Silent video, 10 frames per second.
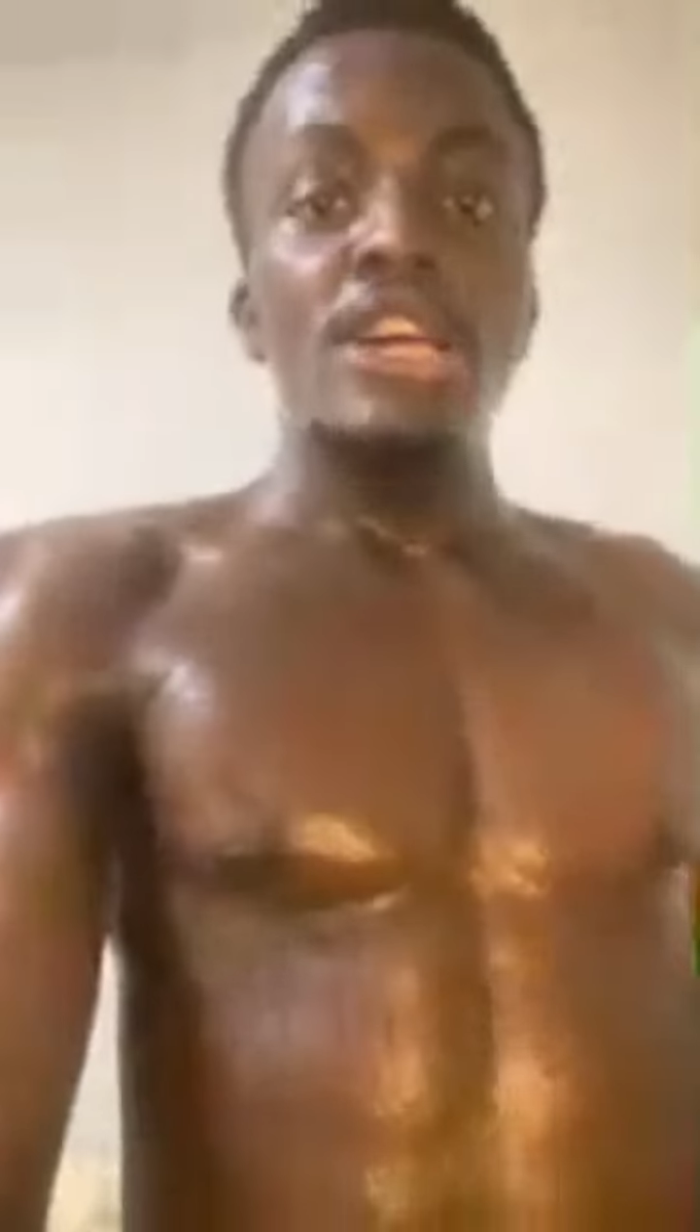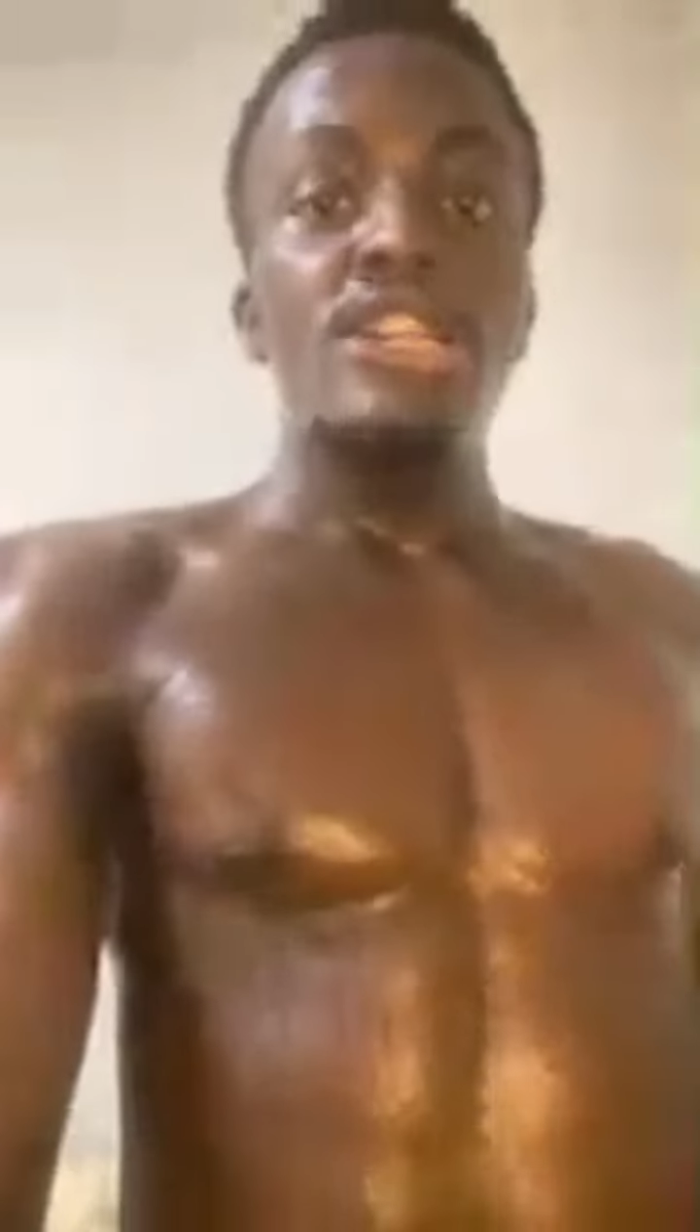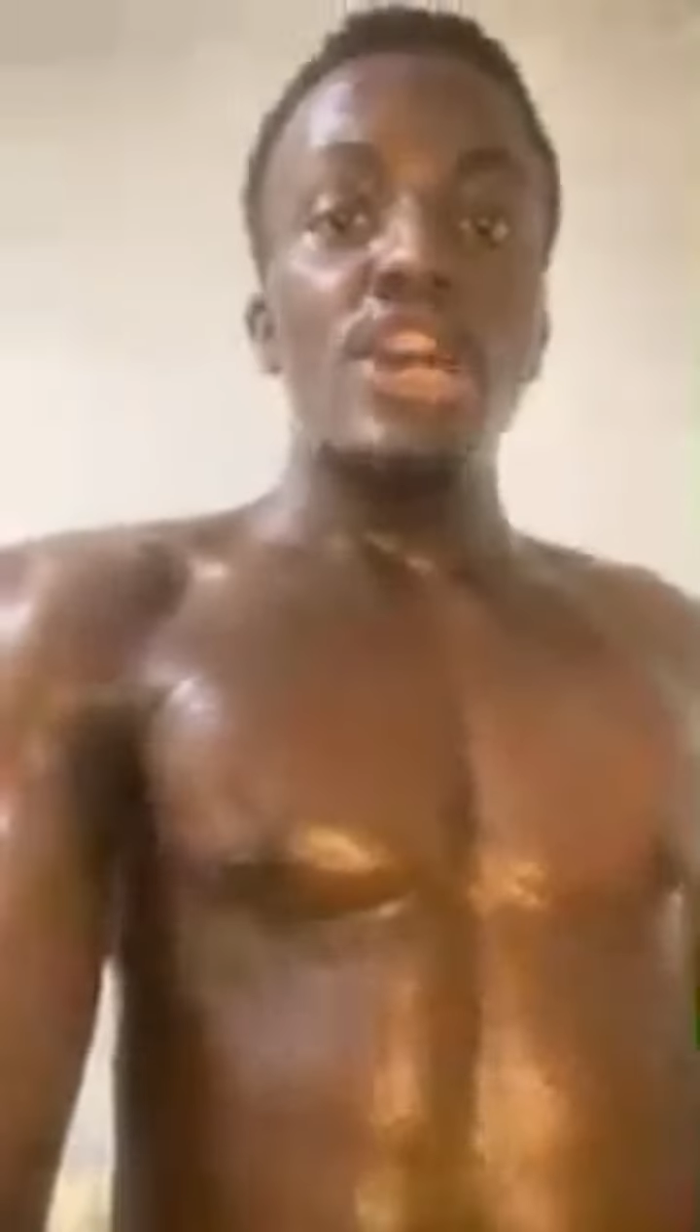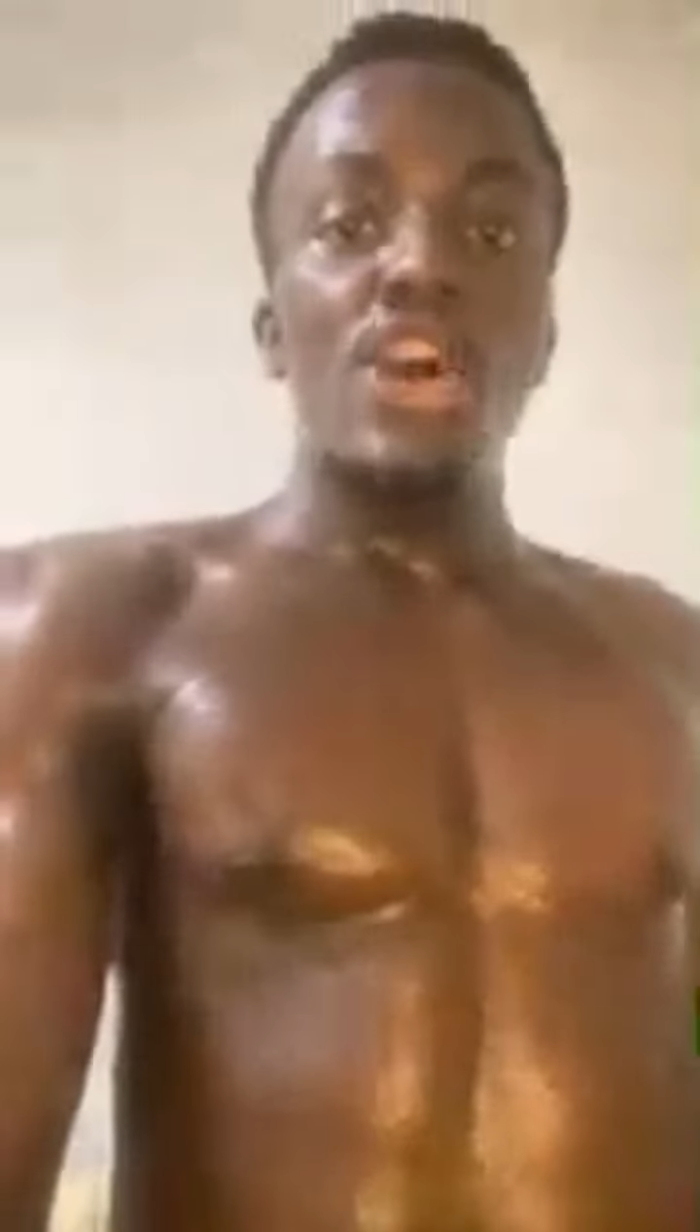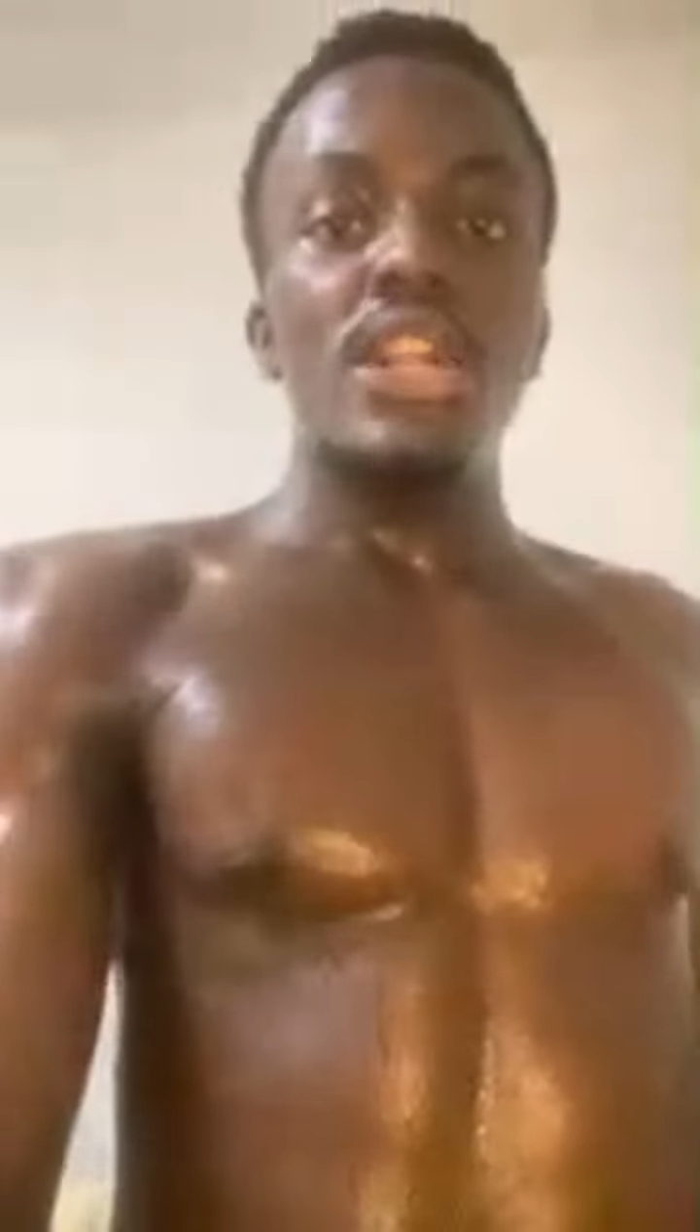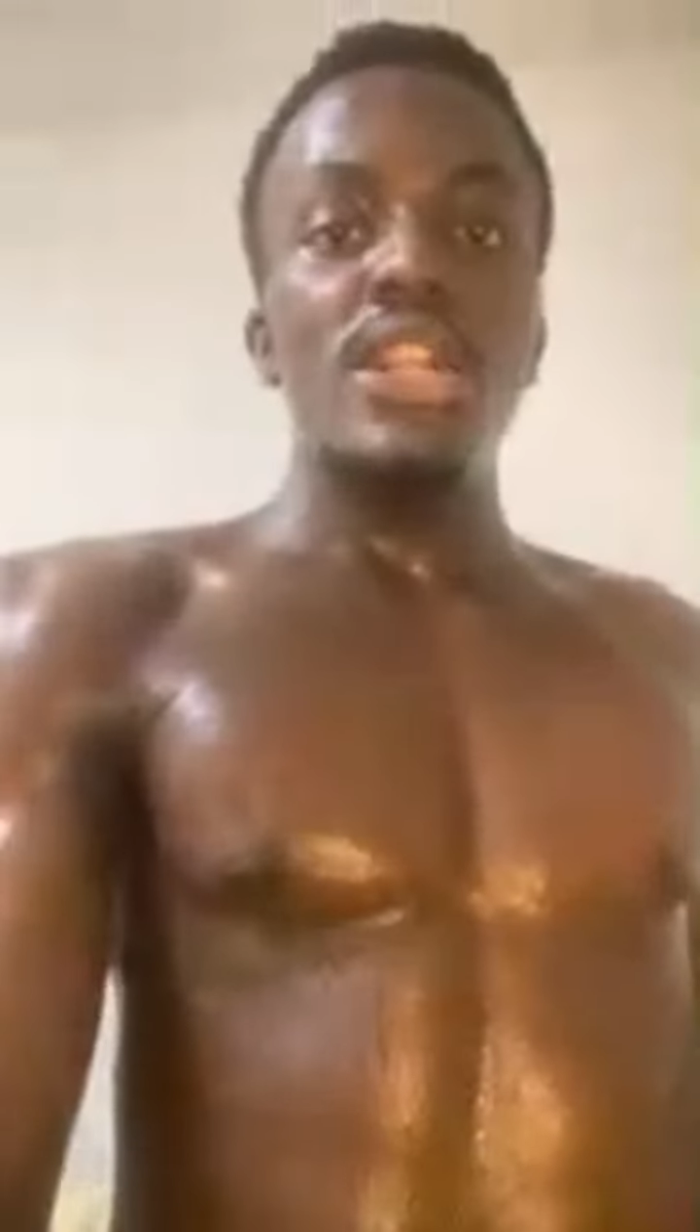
done and